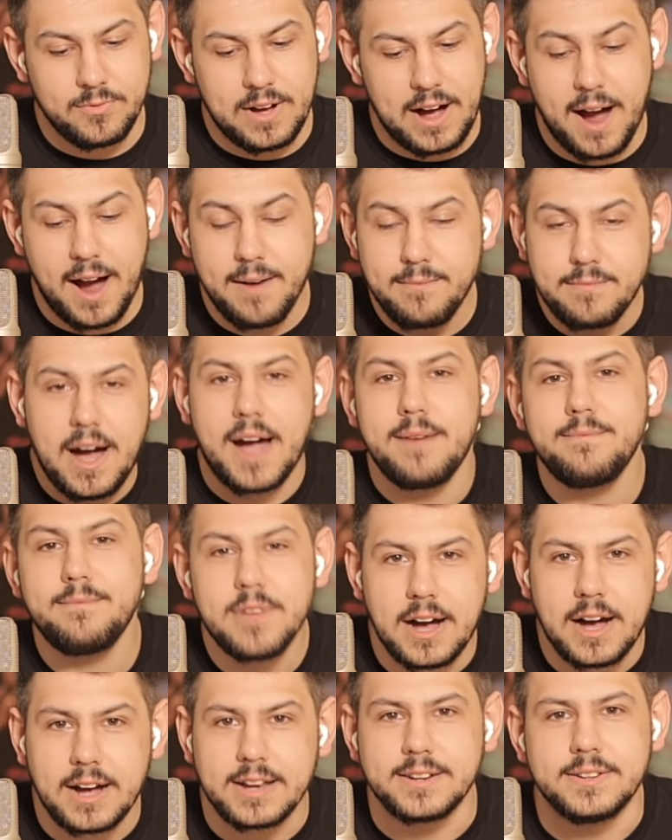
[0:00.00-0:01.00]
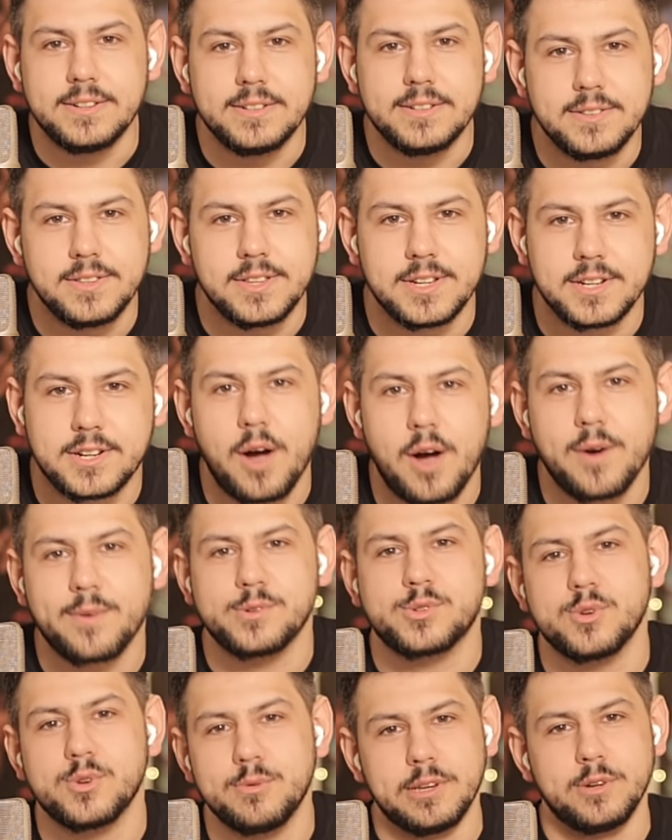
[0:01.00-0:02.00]
I'm not the
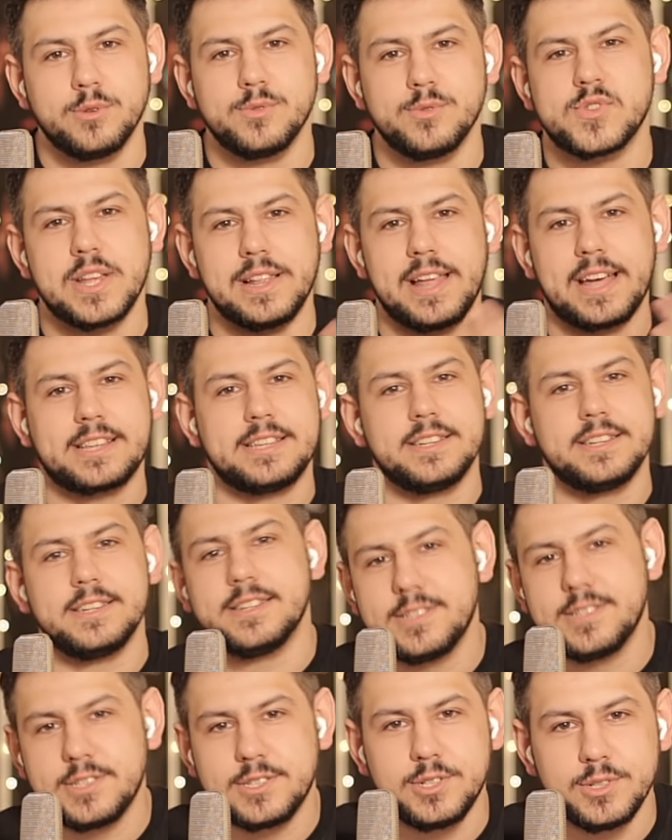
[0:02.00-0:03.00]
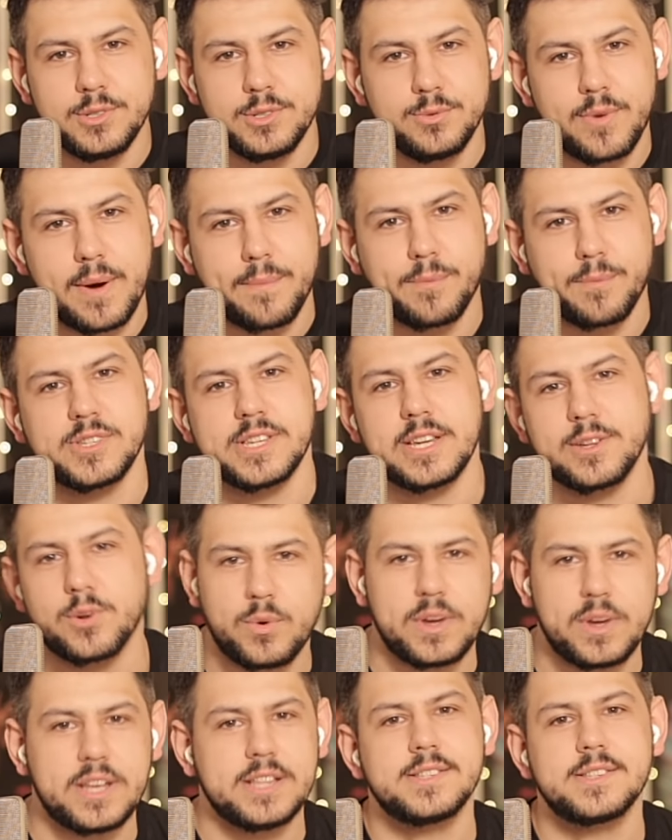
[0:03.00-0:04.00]
congresswoman who was elected to represent
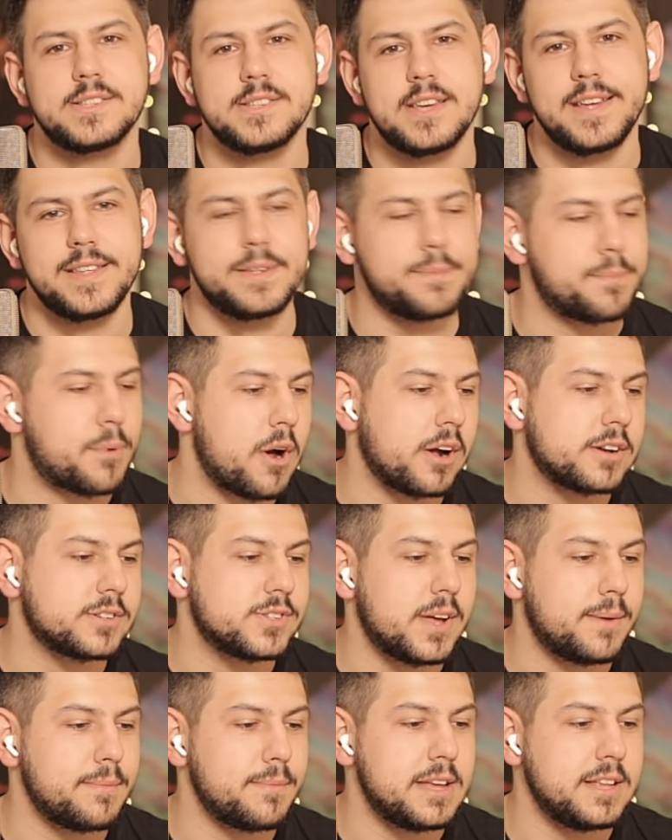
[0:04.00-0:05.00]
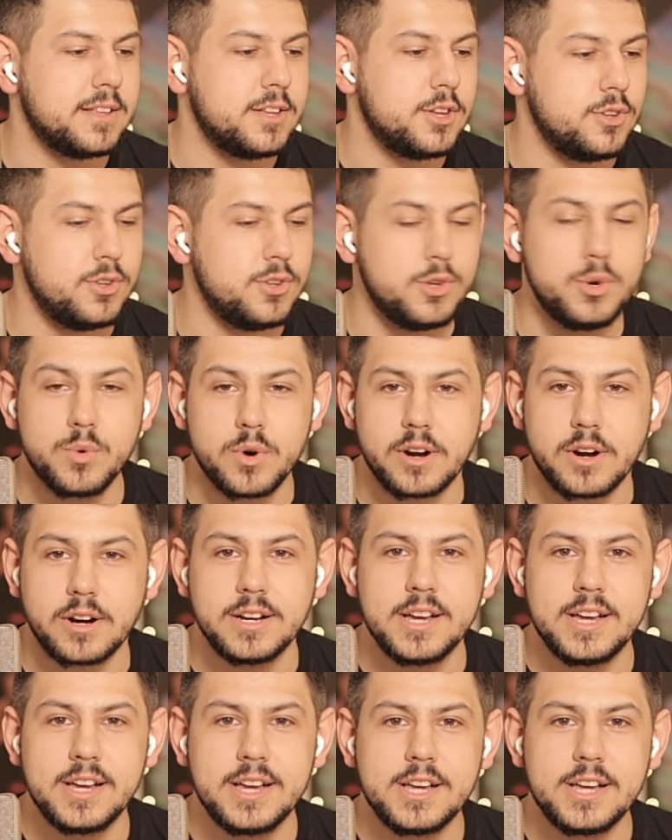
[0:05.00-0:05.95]
Queens and the Bronx. I mean, you were.